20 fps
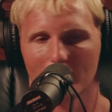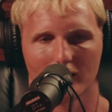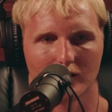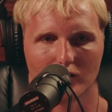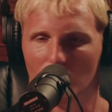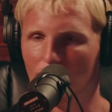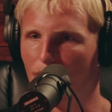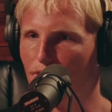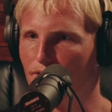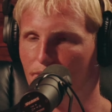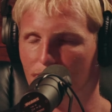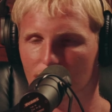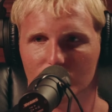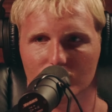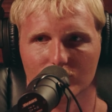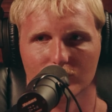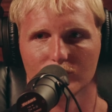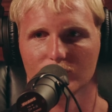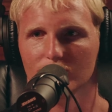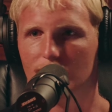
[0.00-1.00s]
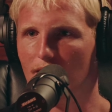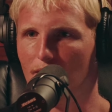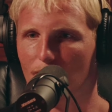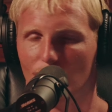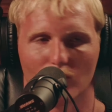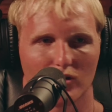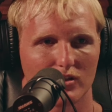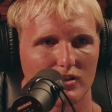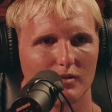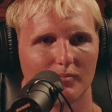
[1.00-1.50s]
gone through and
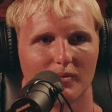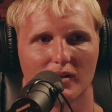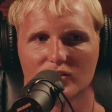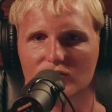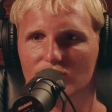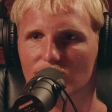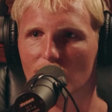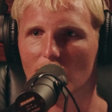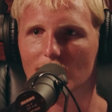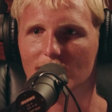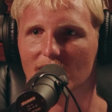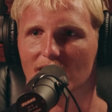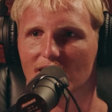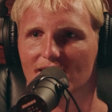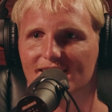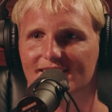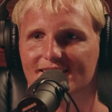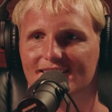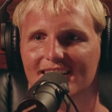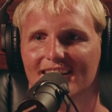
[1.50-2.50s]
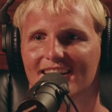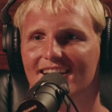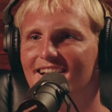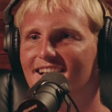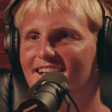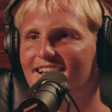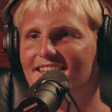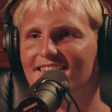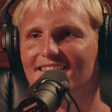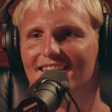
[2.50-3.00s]
watched a bunch of webinars.
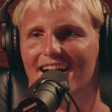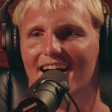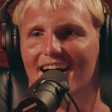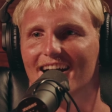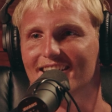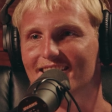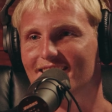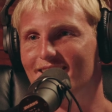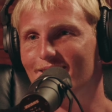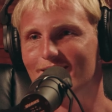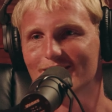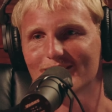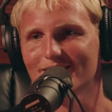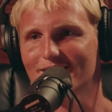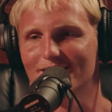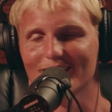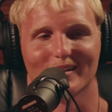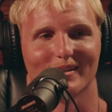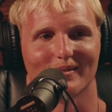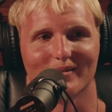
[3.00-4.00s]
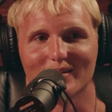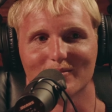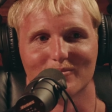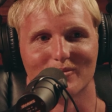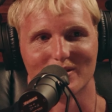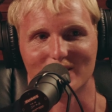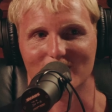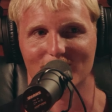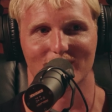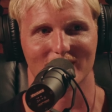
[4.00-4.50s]
Like, you're just dealing with a
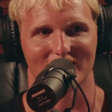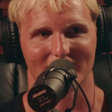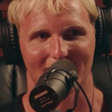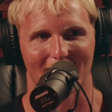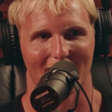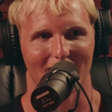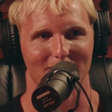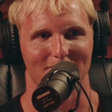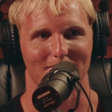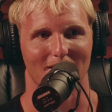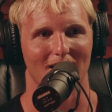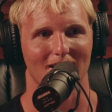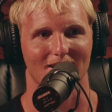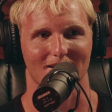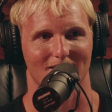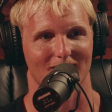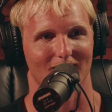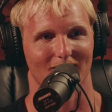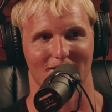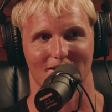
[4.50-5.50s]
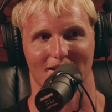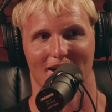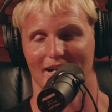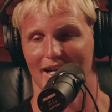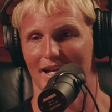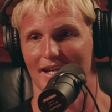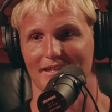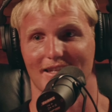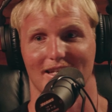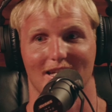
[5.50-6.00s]
more sophisticated market. So it's like
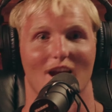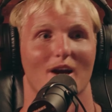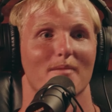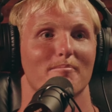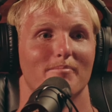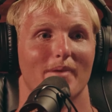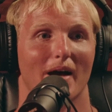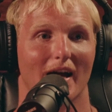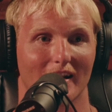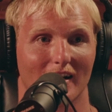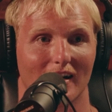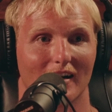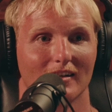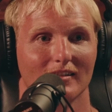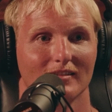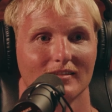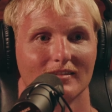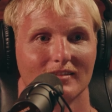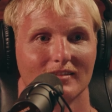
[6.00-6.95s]
either get better